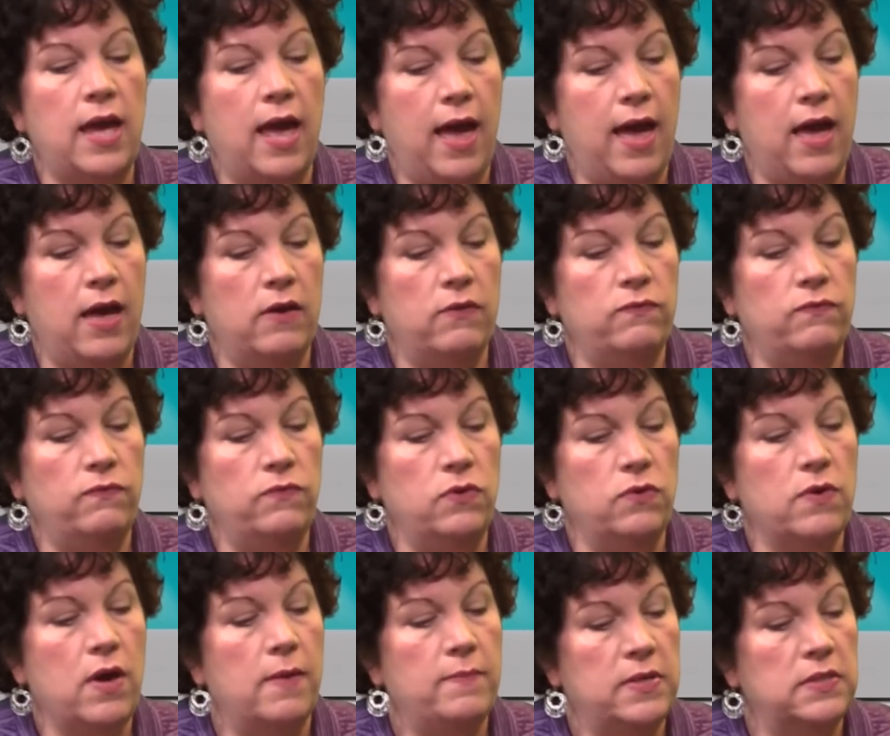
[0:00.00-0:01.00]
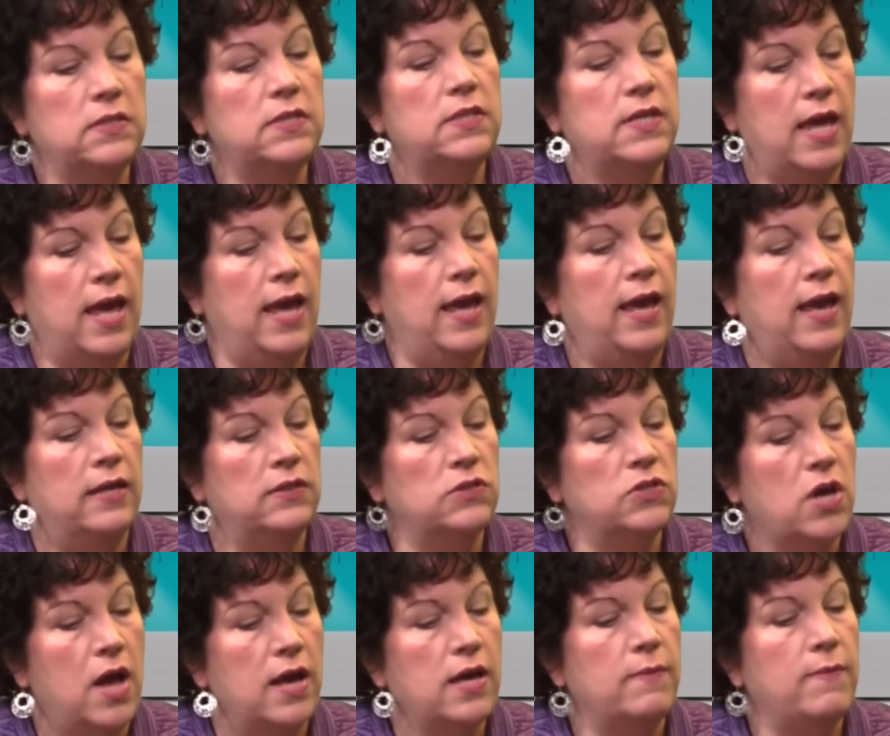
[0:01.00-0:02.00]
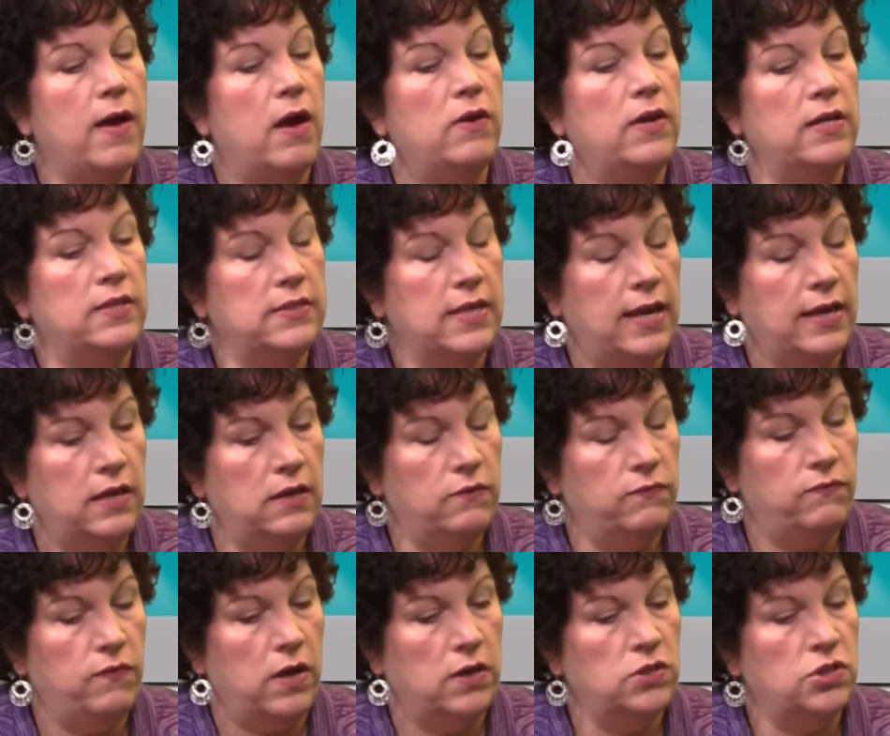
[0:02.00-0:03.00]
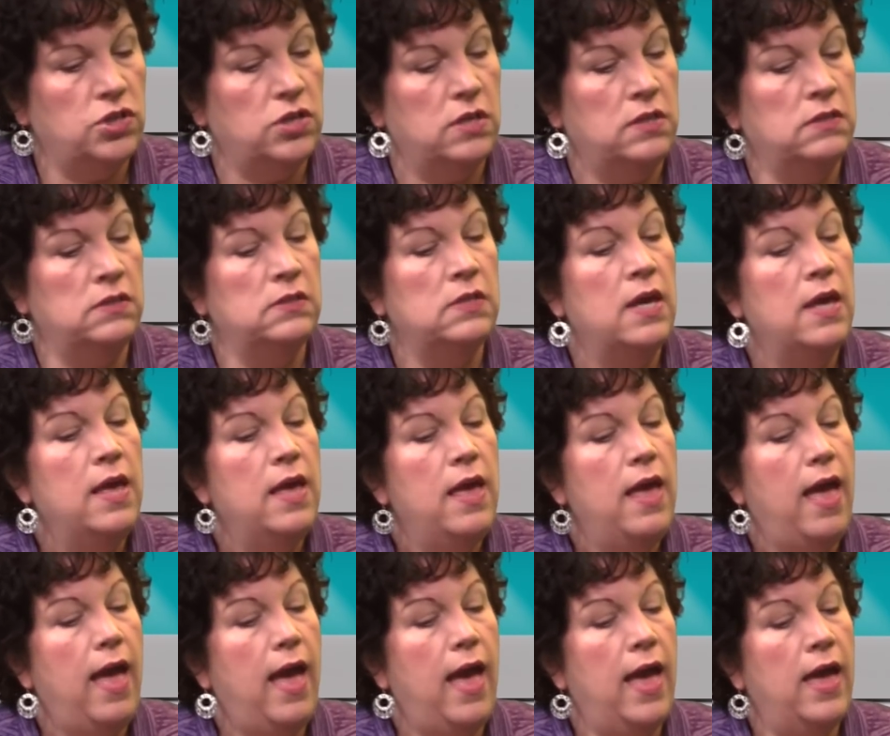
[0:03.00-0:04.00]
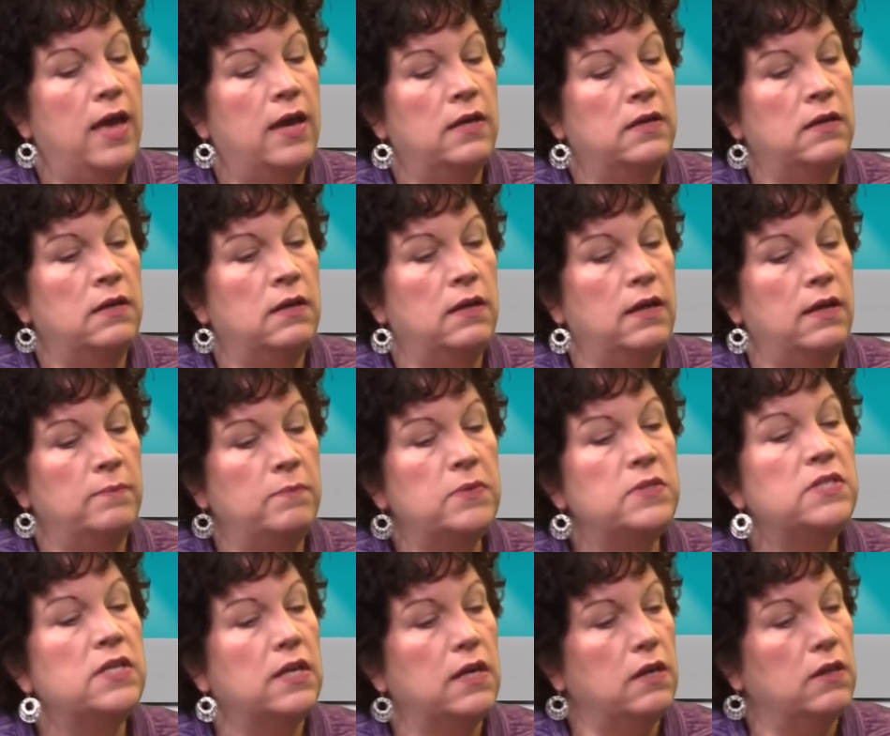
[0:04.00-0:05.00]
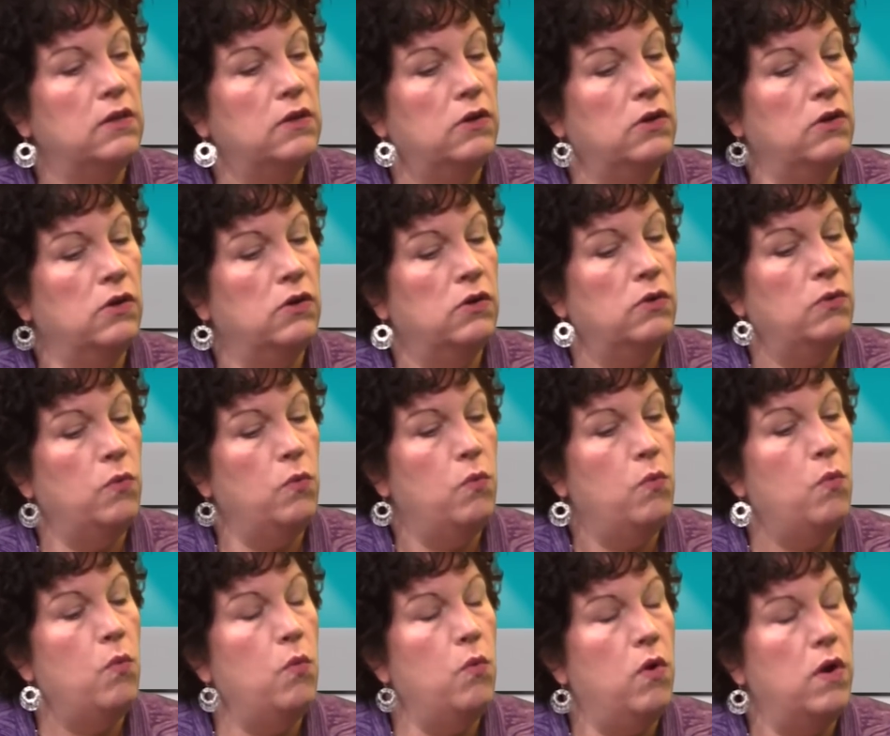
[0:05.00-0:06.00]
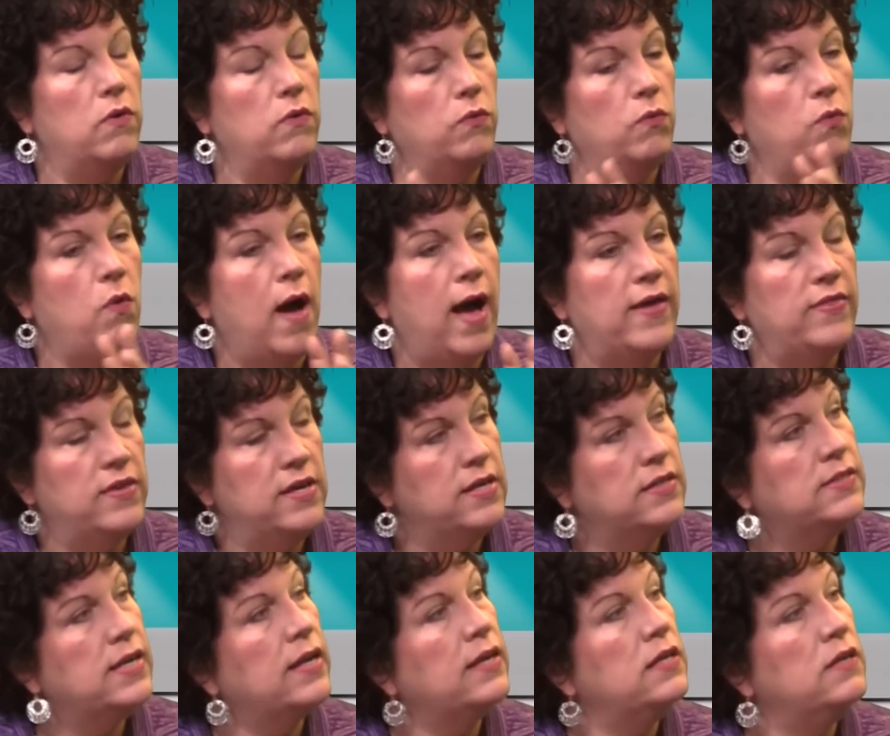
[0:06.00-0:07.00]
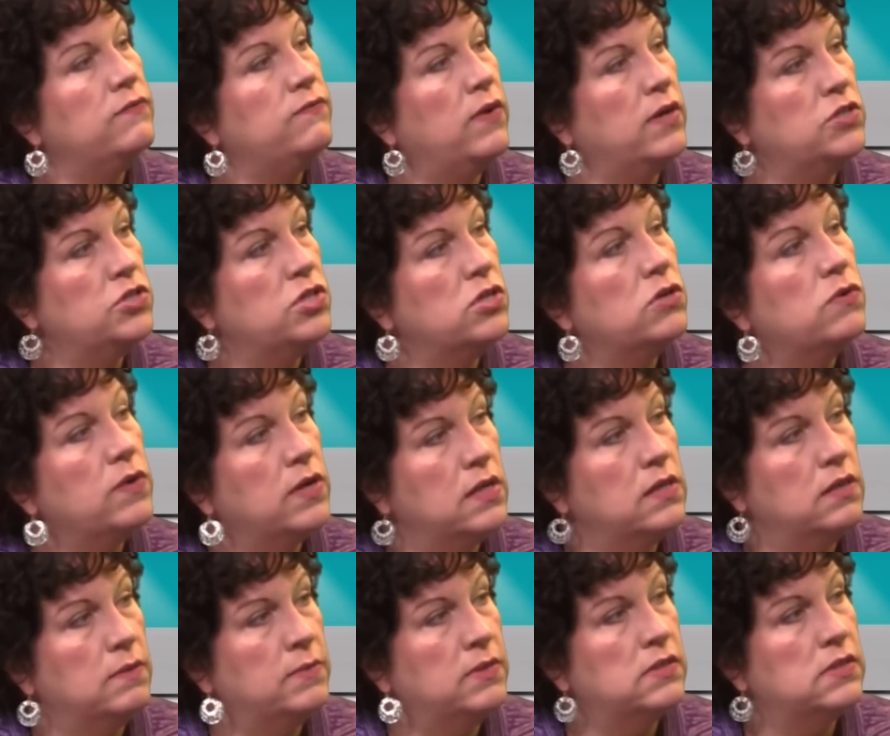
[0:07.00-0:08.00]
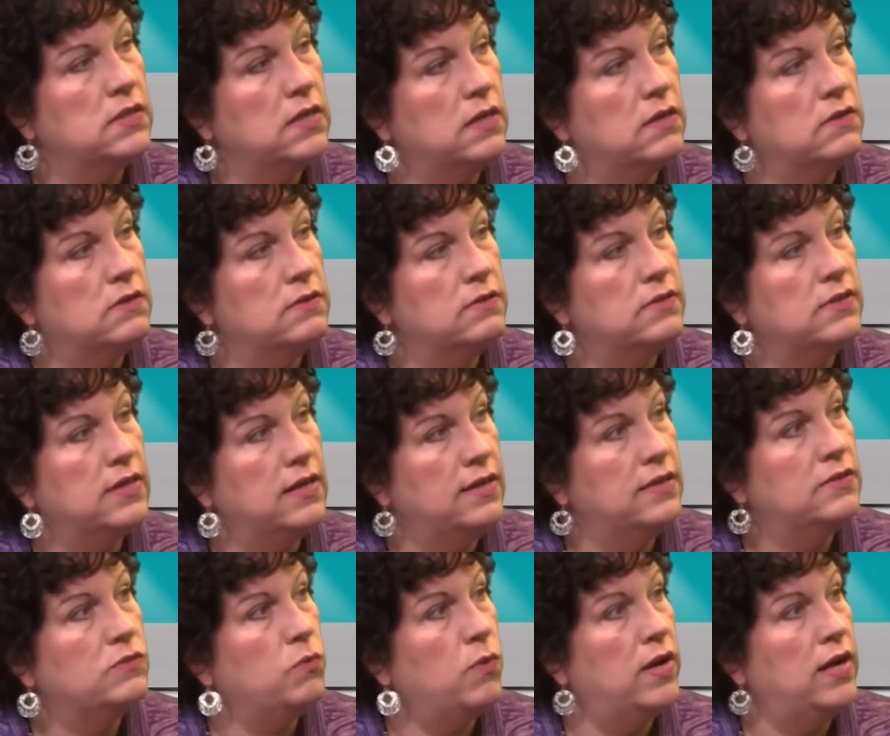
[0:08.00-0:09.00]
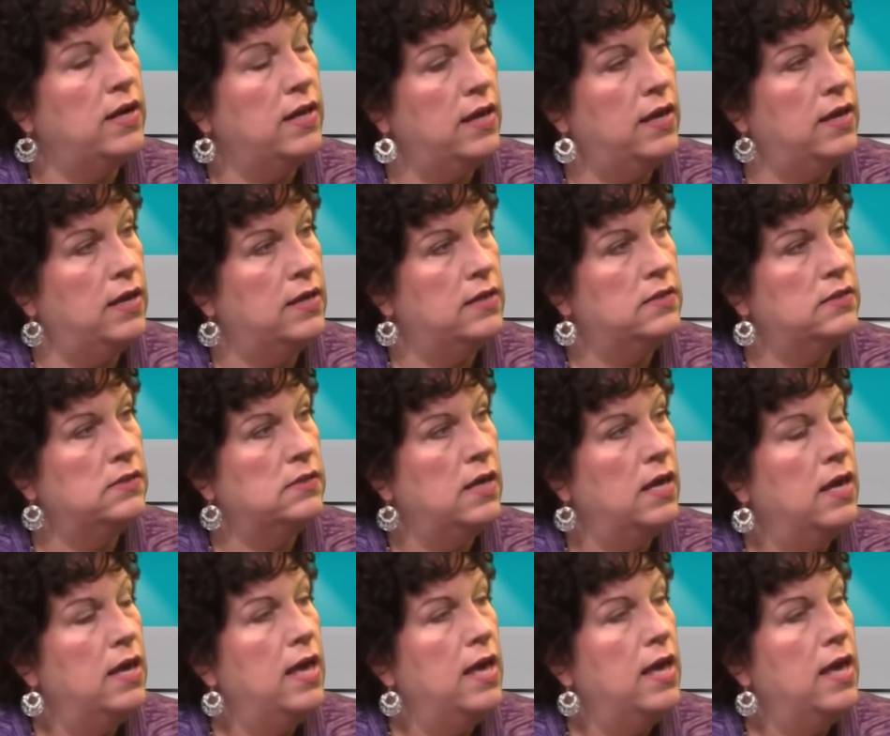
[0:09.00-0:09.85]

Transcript: to have you come in today and talk about executive functions, and in particular, why the executive function curriculum and skills is what it is.